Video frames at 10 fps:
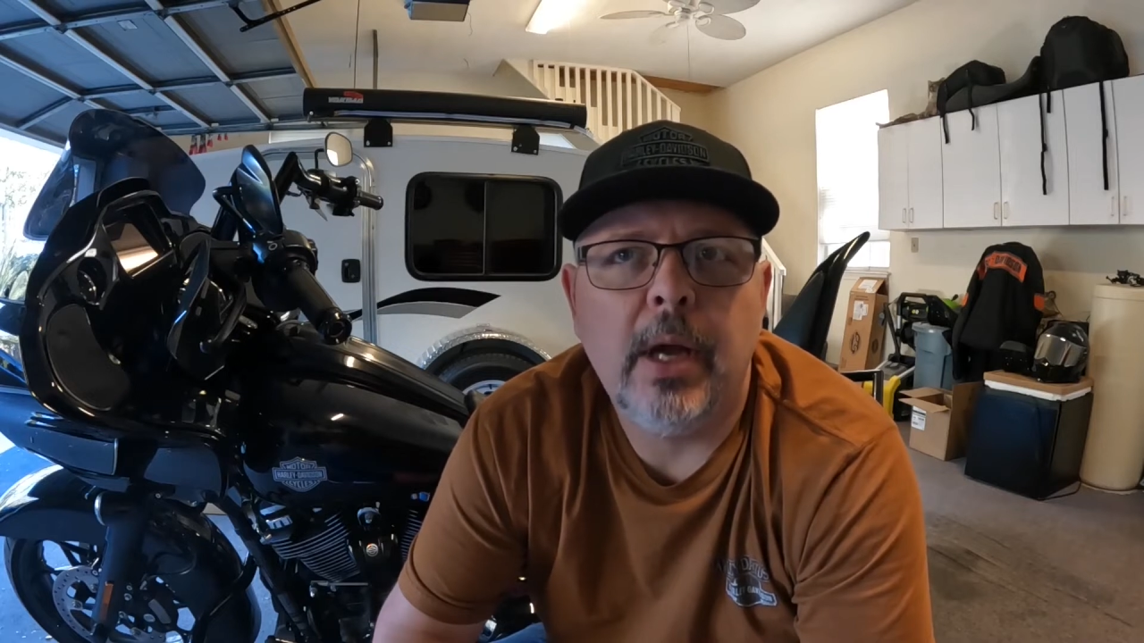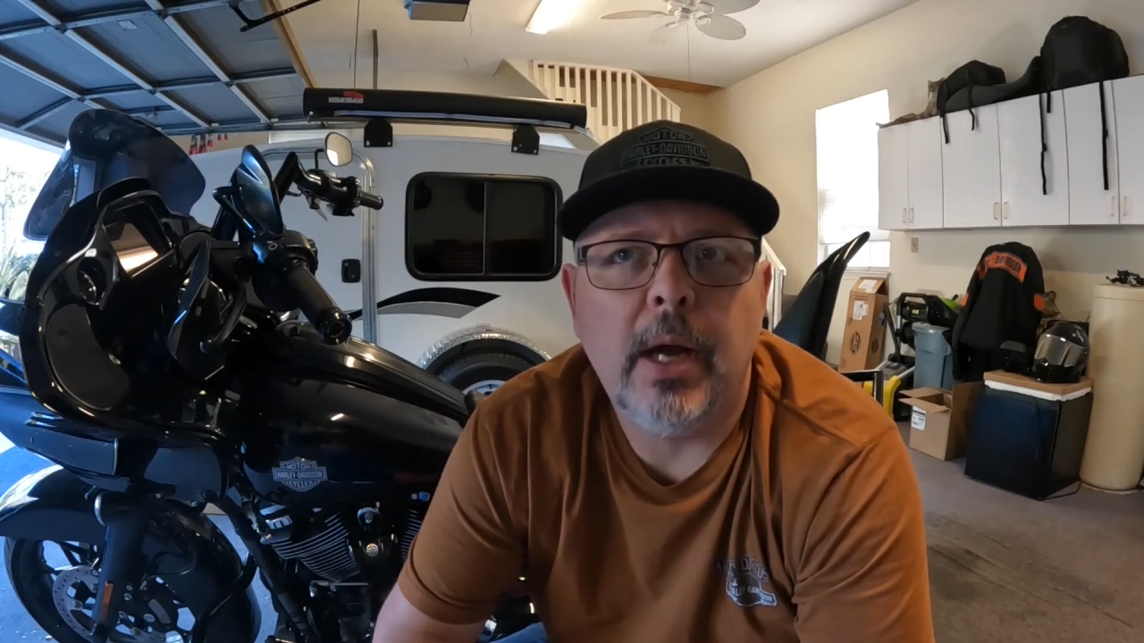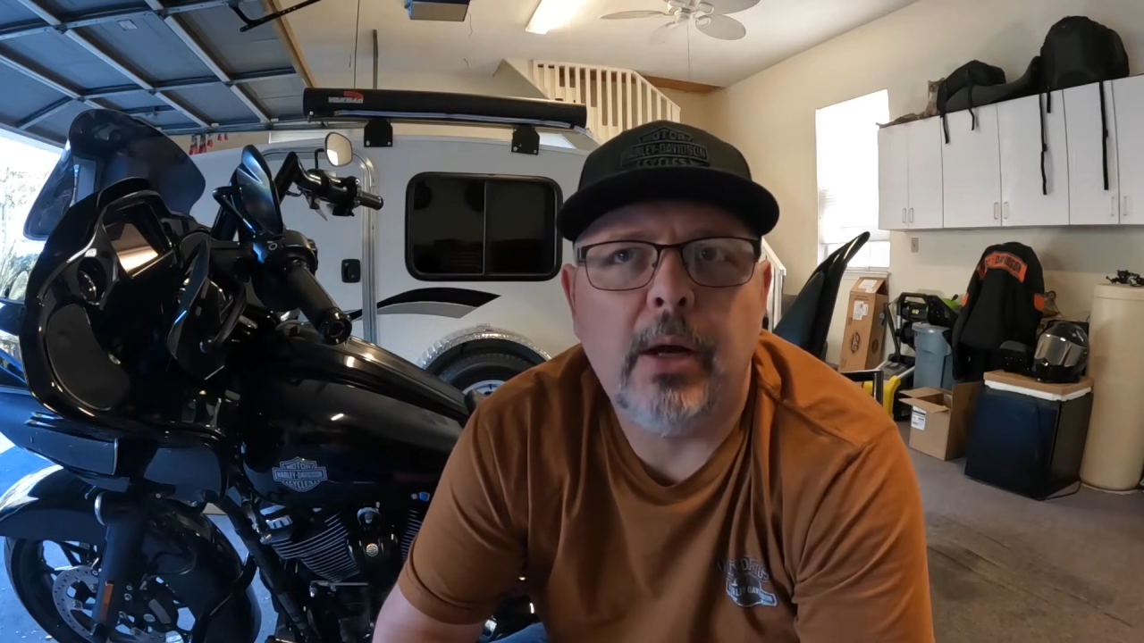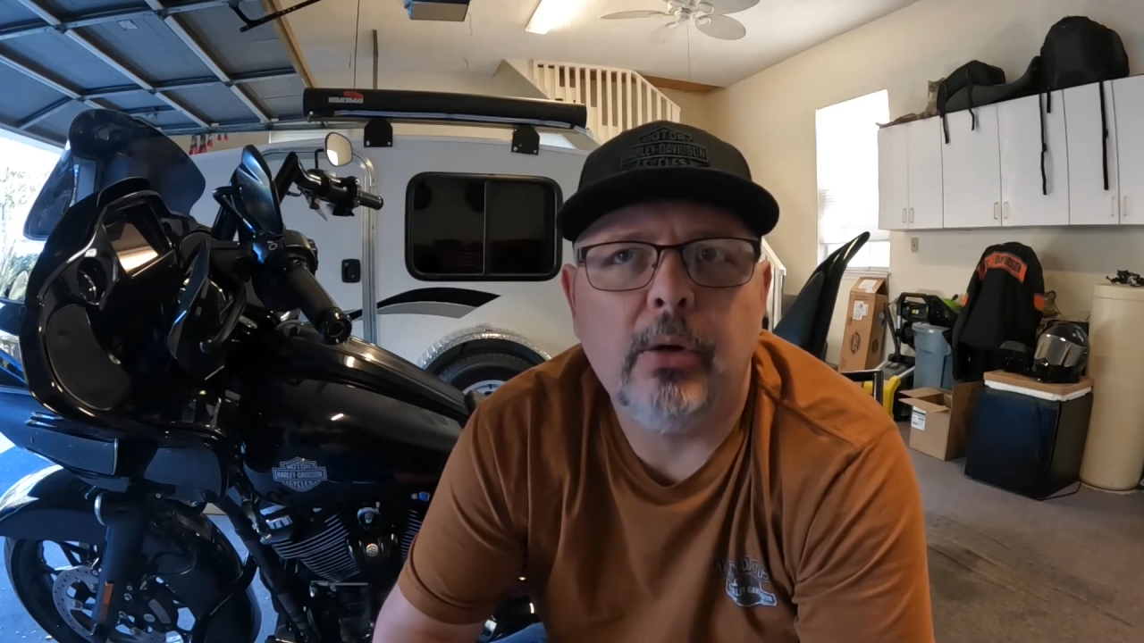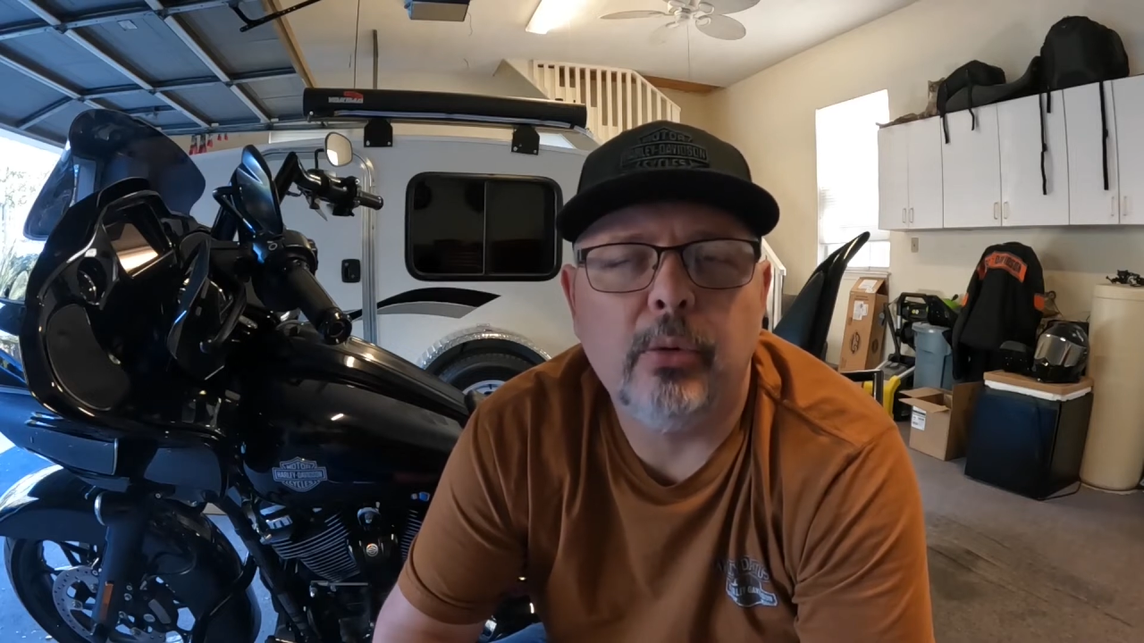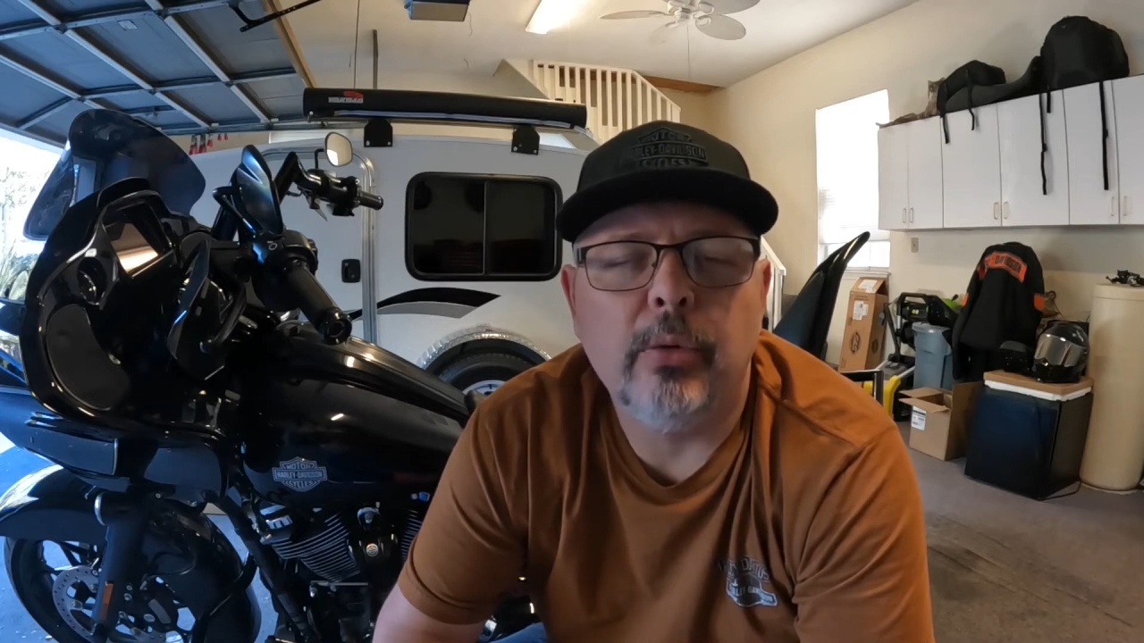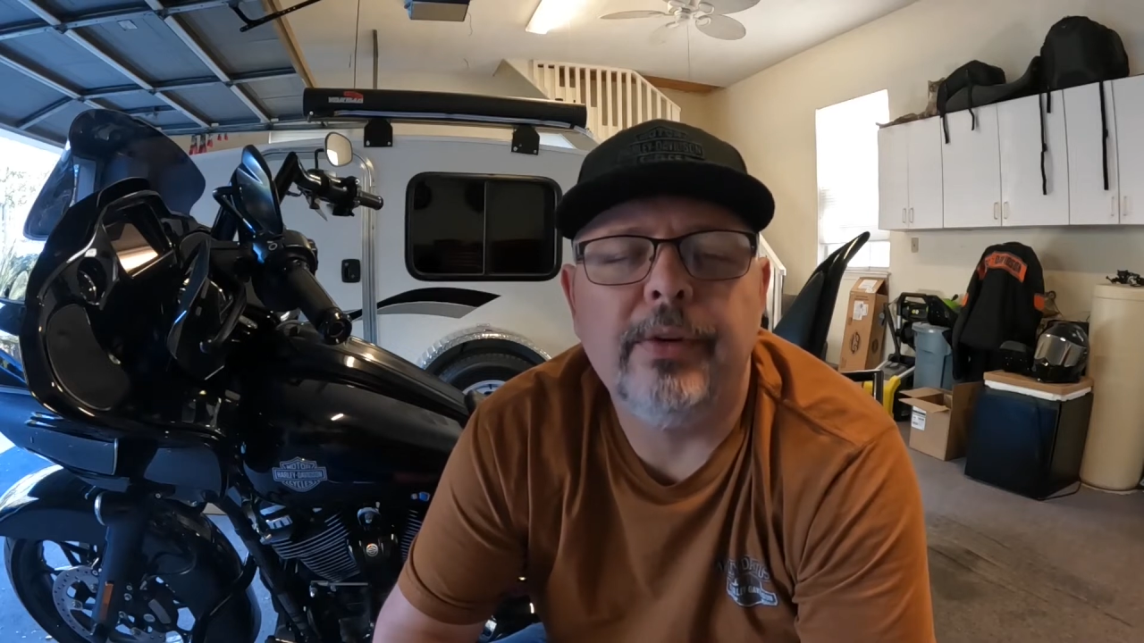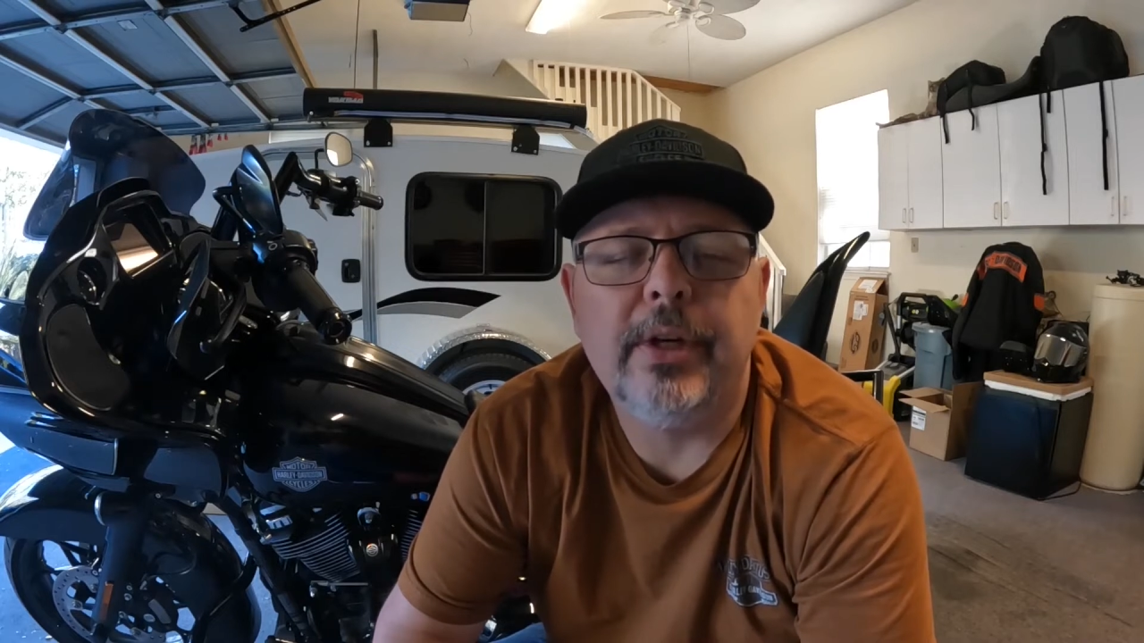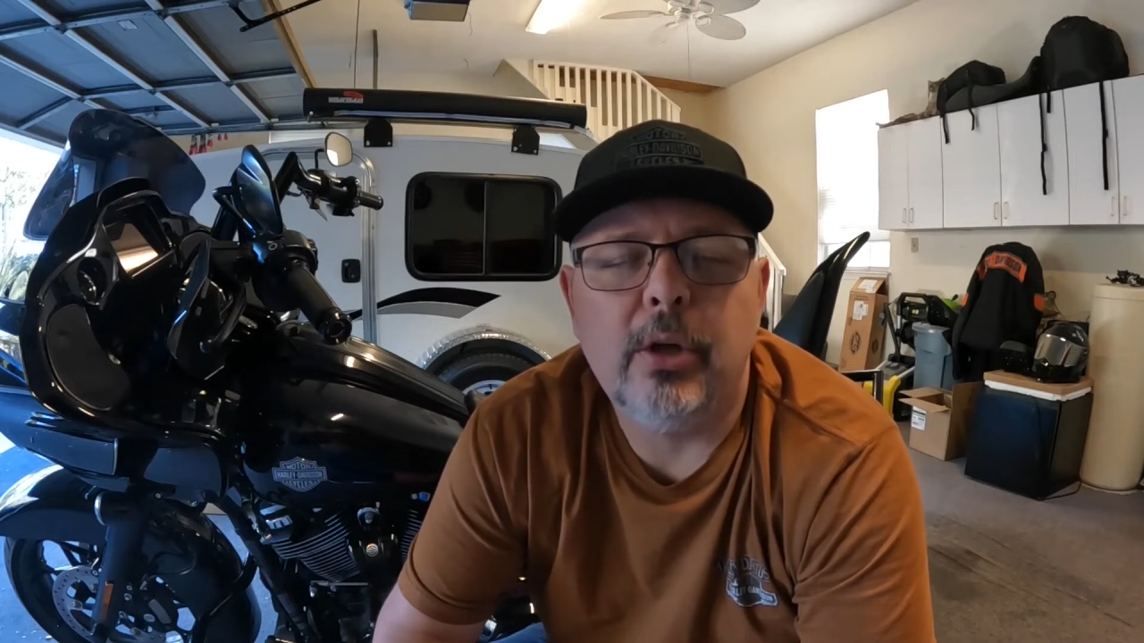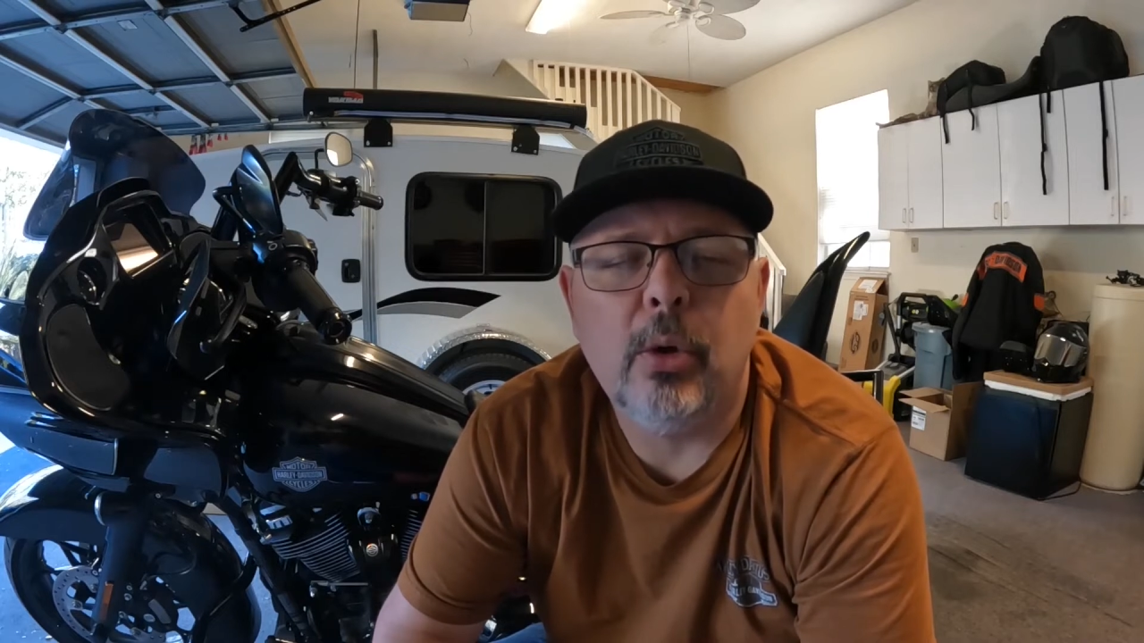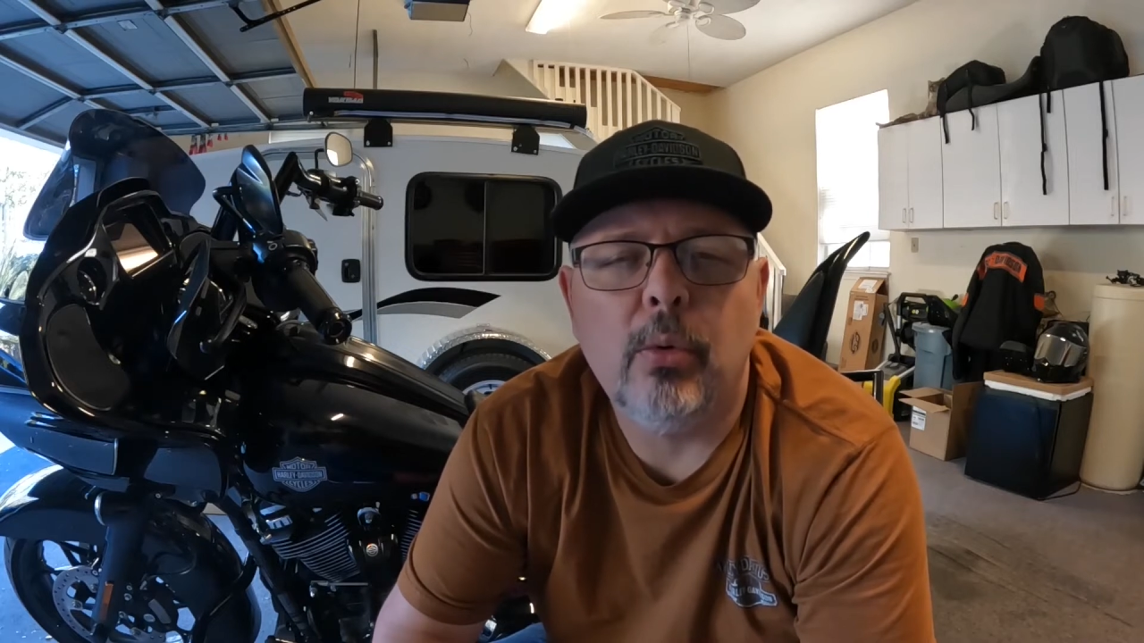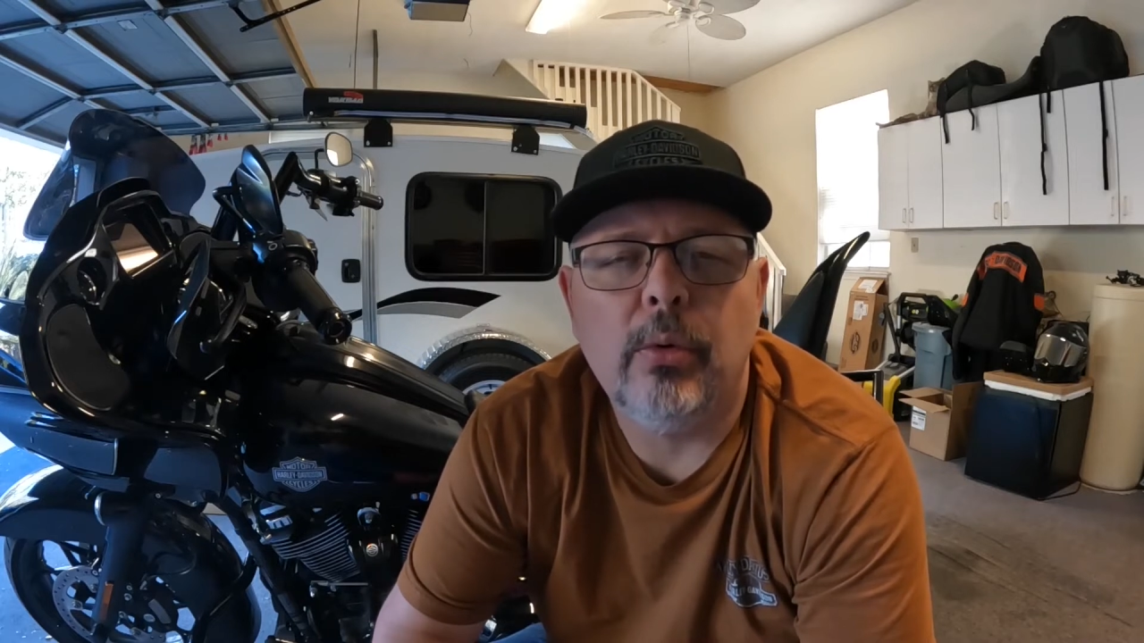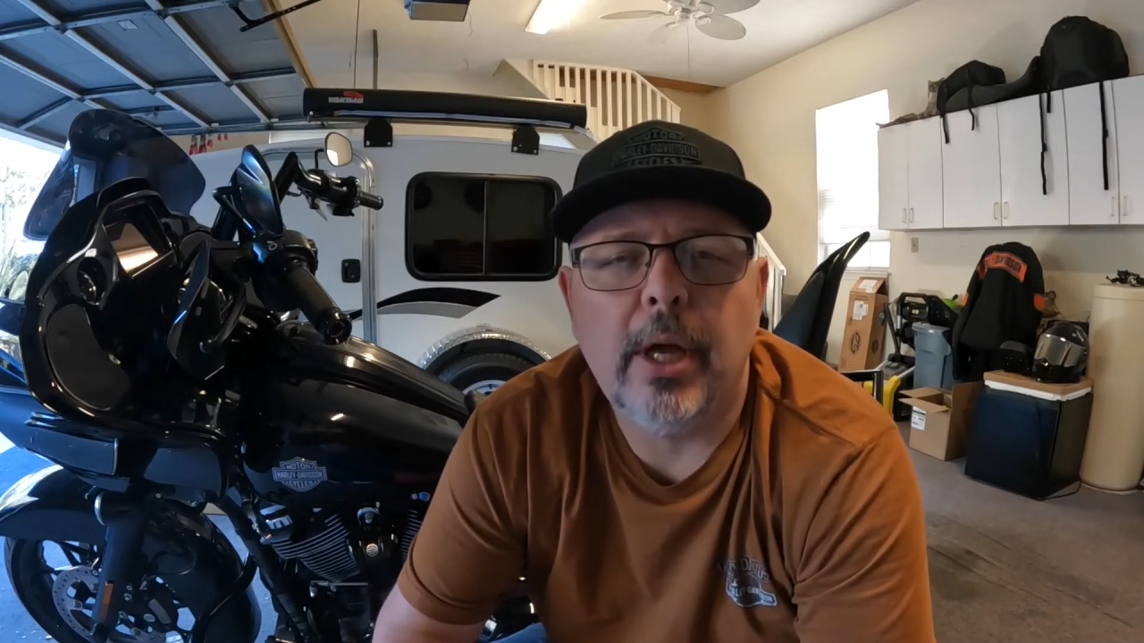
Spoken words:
I'll do a video on